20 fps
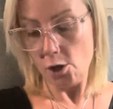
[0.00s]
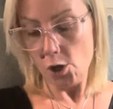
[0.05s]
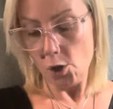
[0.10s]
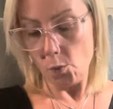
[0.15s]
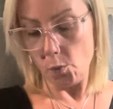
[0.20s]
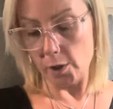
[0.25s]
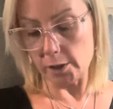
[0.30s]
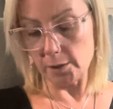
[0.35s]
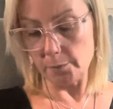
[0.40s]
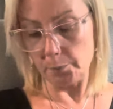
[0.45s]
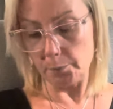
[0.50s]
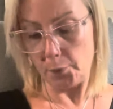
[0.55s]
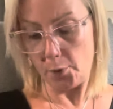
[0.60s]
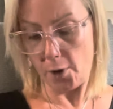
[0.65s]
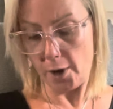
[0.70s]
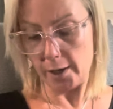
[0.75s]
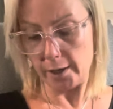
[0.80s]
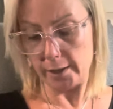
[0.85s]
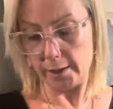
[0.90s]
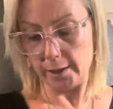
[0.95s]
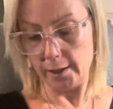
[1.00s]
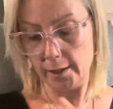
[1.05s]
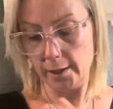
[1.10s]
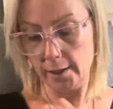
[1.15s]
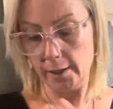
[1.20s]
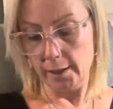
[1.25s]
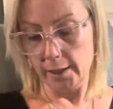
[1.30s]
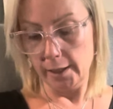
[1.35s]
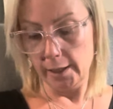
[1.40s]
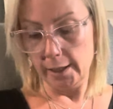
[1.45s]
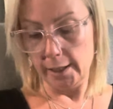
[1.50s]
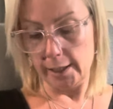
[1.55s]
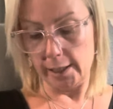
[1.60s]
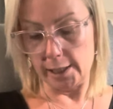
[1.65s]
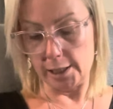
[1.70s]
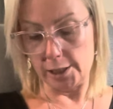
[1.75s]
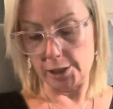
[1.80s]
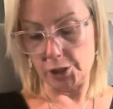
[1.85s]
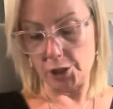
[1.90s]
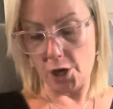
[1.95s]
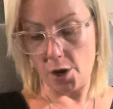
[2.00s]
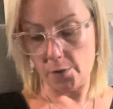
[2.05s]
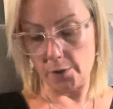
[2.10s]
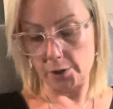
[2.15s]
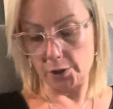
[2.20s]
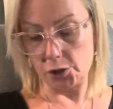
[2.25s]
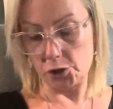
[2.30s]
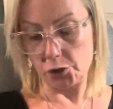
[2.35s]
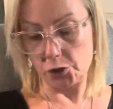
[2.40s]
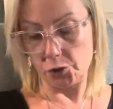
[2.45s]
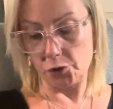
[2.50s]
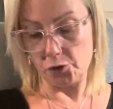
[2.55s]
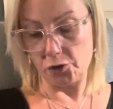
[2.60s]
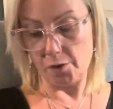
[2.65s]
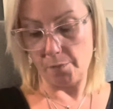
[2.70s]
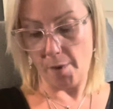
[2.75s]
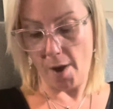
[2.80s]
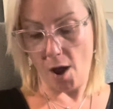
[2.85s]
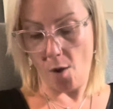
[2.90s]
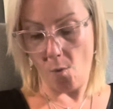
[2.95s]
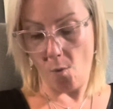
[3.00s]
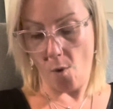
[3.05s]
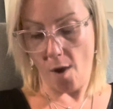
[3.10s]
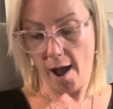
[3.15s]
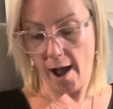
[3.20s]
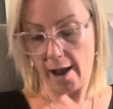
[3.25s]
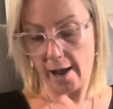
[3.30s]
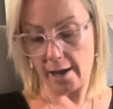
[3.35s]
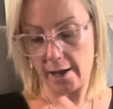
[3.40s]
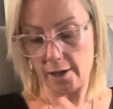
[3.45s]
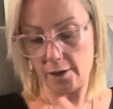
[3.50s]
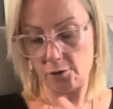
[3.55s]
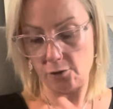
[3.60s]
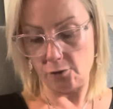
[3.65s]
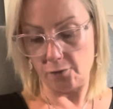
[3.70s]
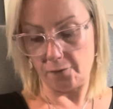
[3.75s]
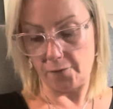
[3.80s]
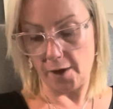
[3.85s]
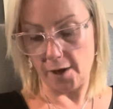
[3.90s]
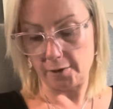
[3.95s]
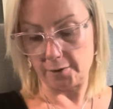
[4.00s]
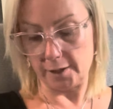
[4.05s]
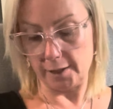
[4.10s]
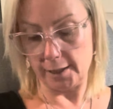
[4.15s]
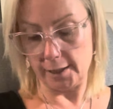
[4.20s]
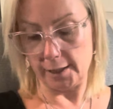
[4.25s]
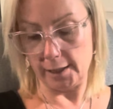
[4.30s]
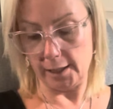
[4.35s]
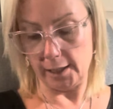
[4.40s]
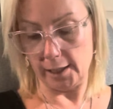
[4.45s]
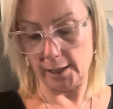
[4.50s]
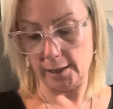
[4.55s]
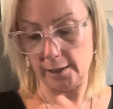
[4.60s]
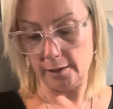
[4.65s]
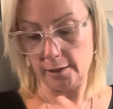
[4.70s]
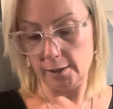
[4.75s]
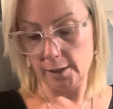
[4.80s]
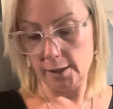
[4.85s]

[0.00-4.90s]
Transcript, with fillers: What's important is knowing the truth about why you felt the need